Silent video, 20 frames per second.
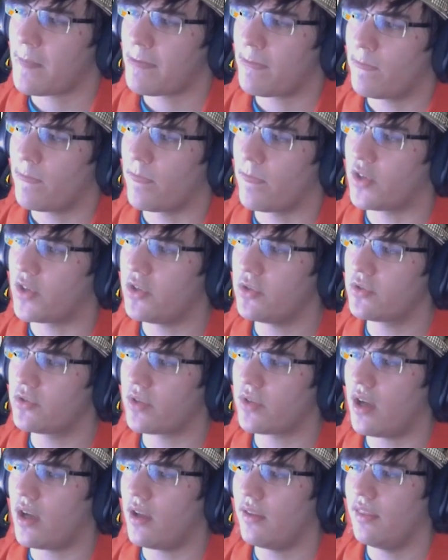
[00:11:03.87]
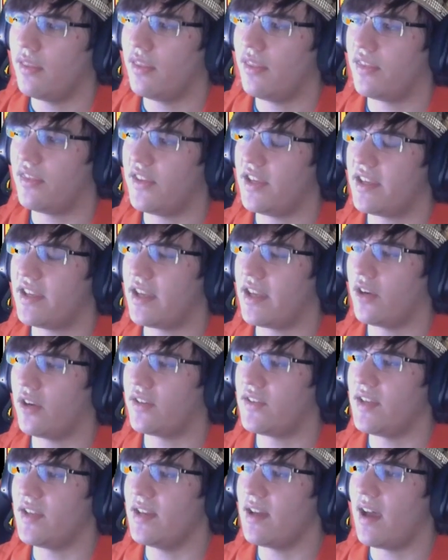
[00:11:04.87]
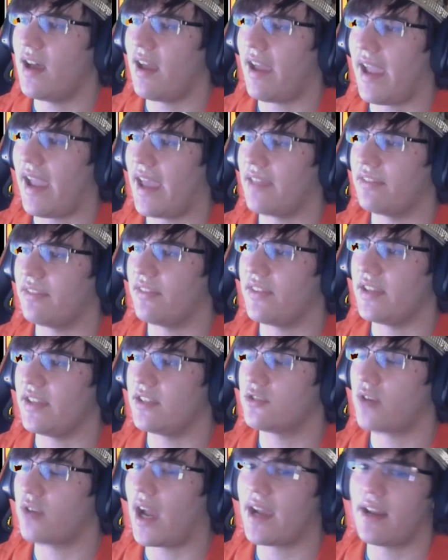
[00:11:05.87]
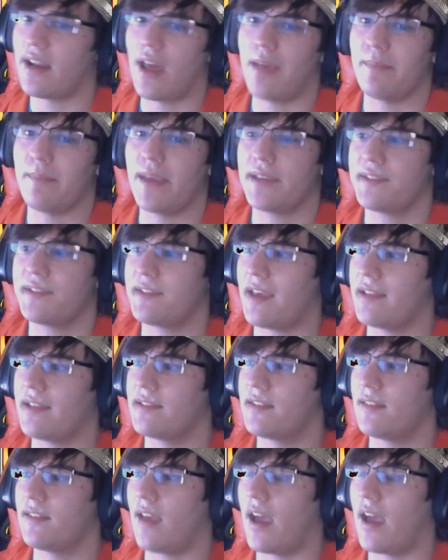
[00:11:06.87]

The Goodra, the Giratina, and the Dragonite make sense.